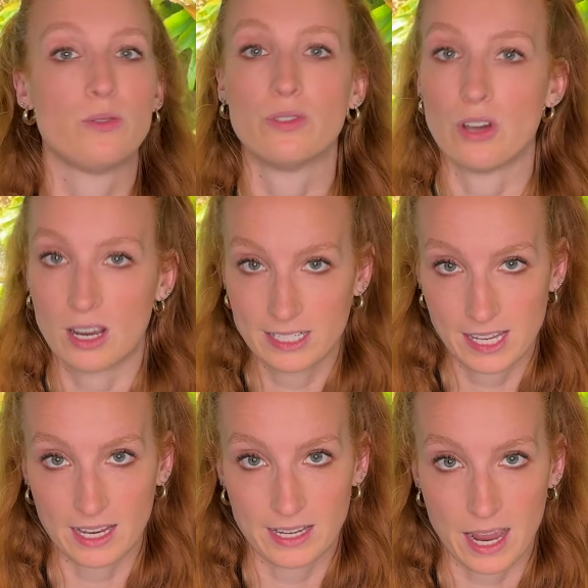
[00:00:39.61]
not
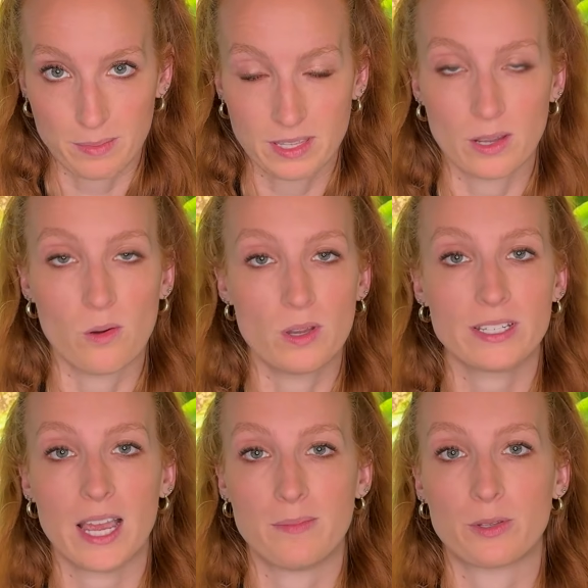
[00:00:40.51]
take naps. The only
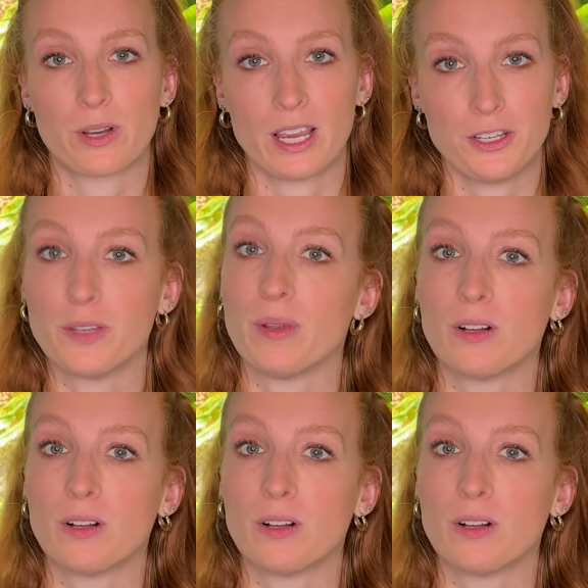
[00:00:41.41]
times their eyes should be